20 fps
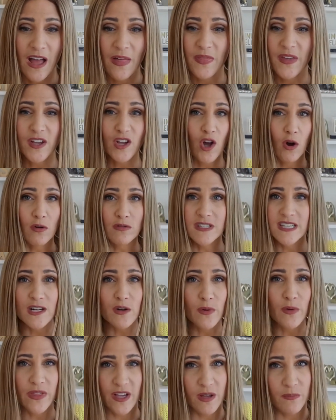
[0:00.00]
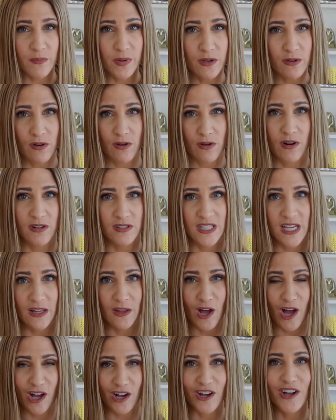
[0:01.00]
Then go deal with a computer all day
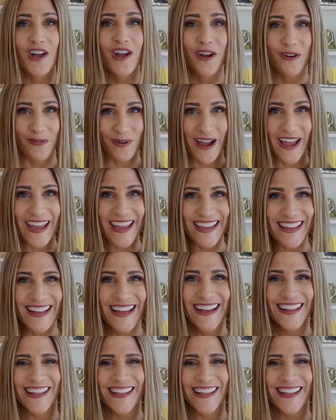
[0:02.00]
long, right?